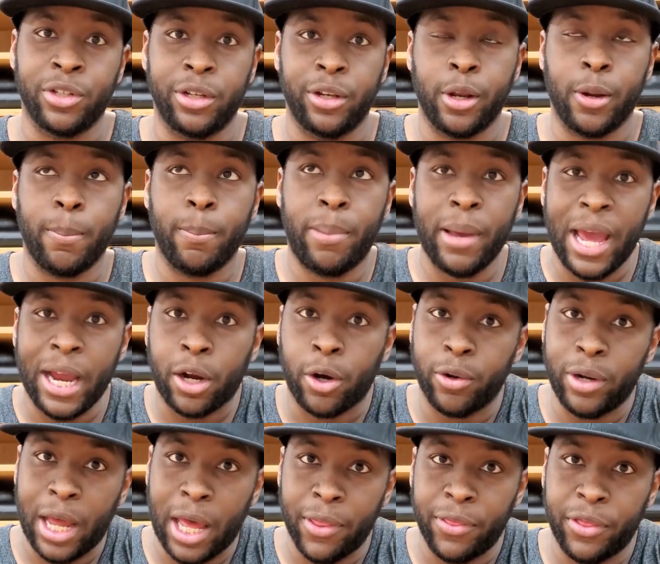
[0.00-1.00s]
in their back
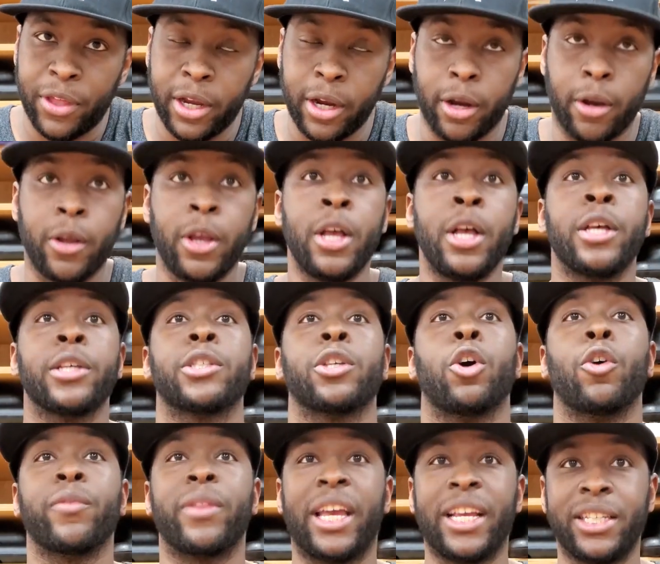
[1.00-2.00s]
are not there.
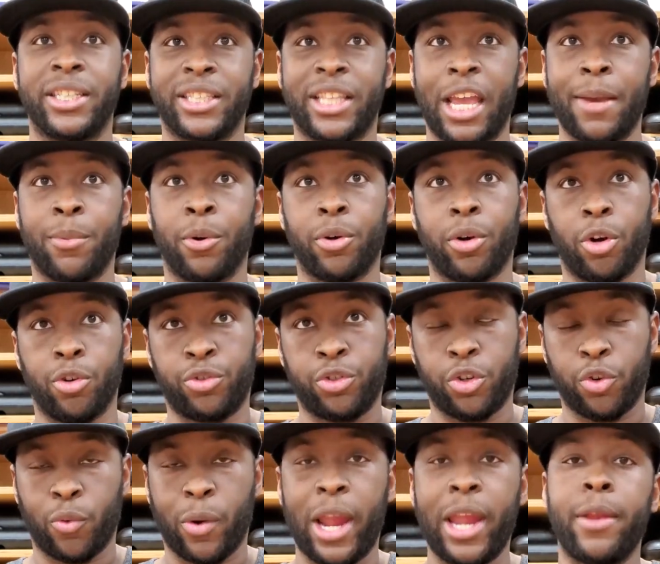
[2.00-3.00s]
So they stable, go to
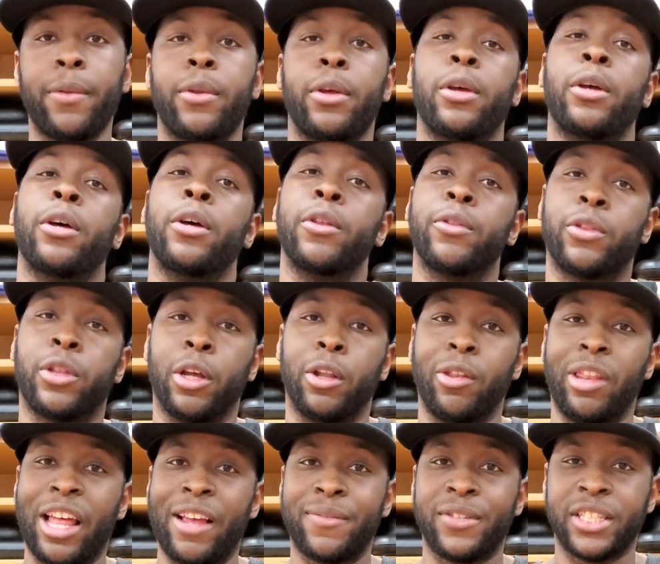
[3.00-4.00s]
the right, the
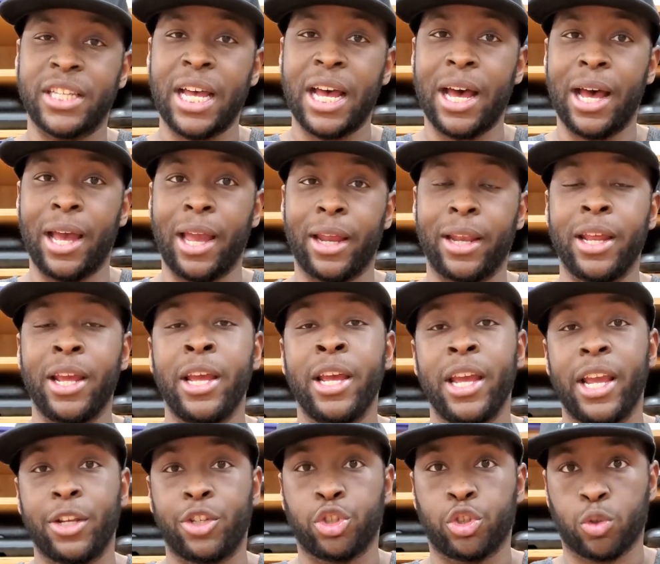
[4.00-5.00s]
left side
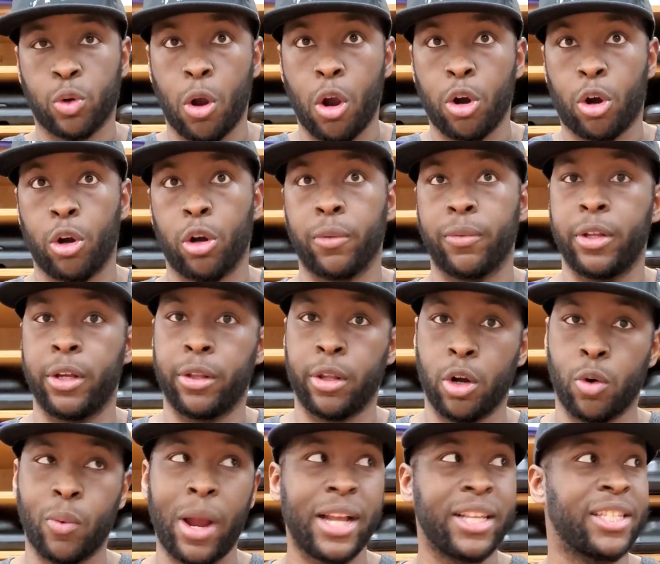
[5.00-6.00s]
is stronger than
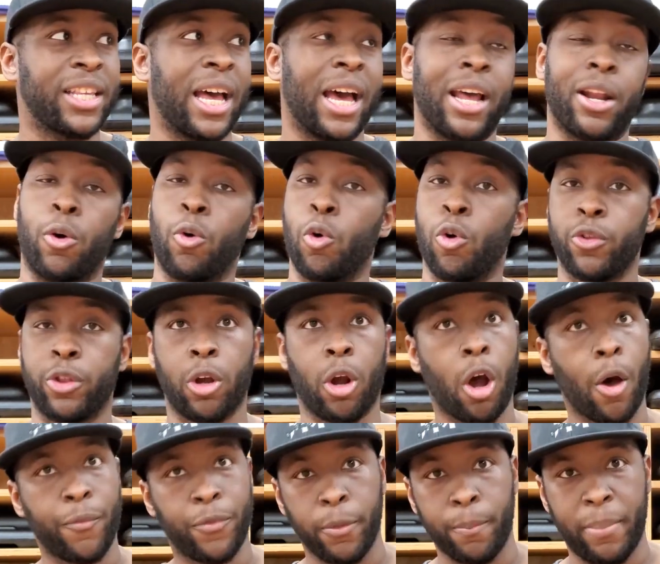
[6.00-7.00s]
their right side, or they're
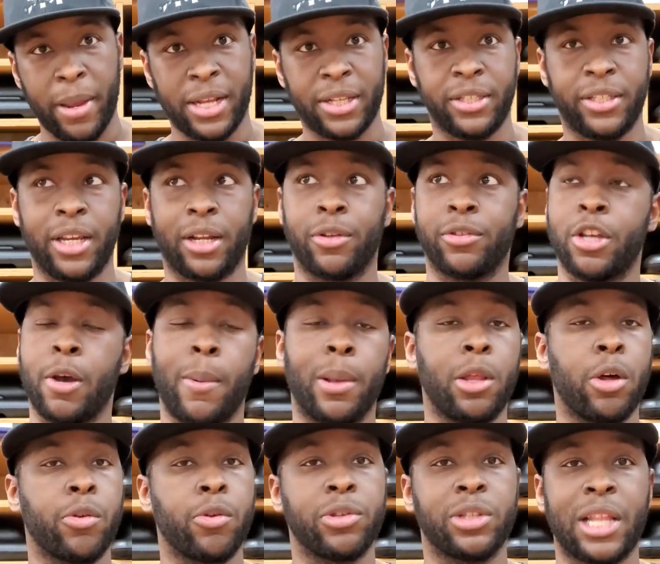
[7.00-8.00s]
off the bench set or something
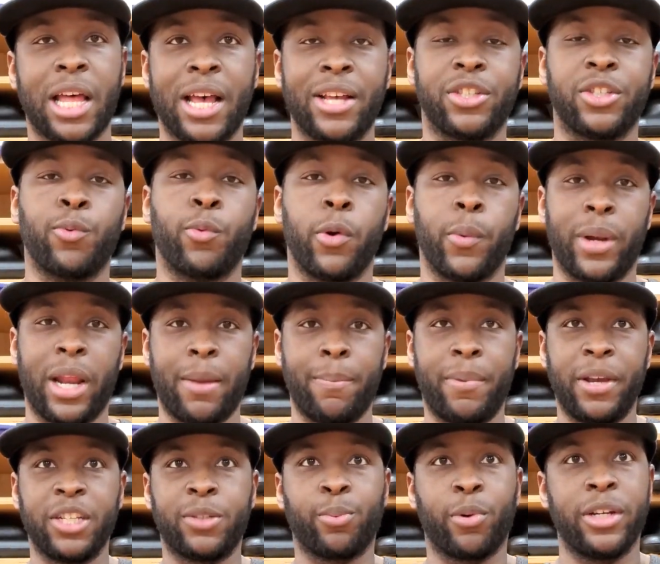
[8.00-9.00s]
along those lines to where when they
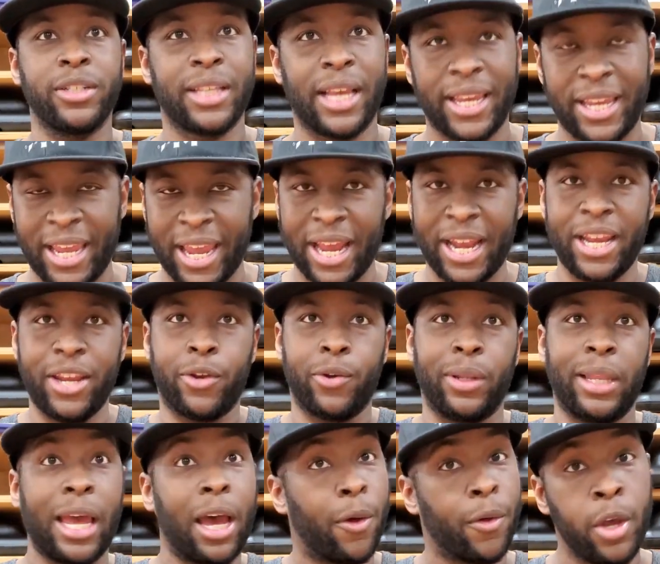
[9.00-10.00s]
bench press, they can't
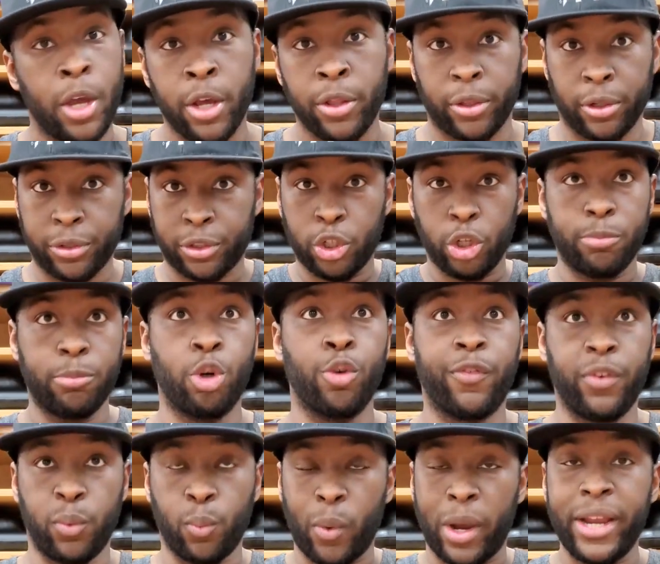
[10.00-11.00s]
equal out. They're still
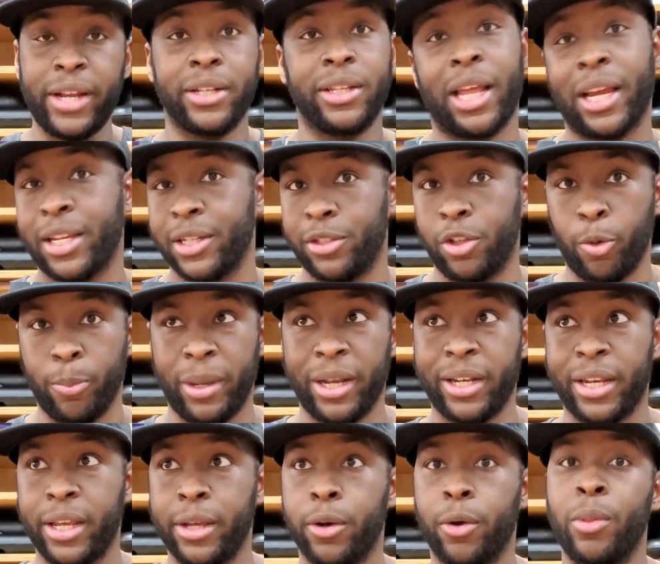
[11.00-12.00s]
moving weight like it's no
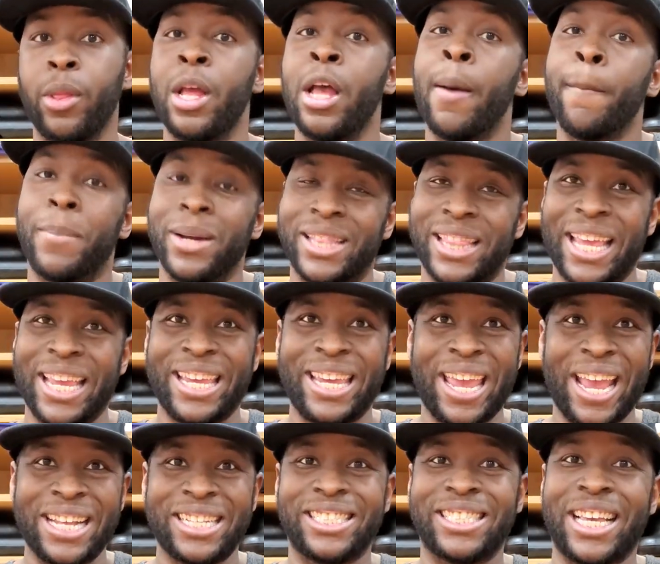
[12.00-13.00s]
big deal, but they
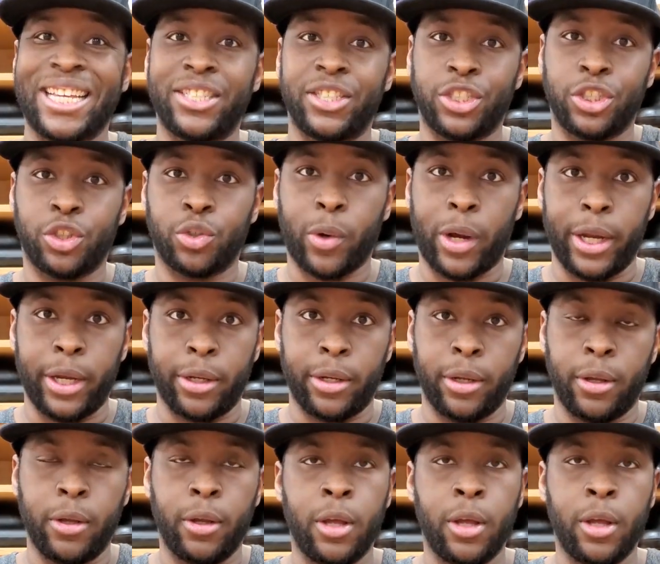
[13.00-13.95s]
can't stay straight.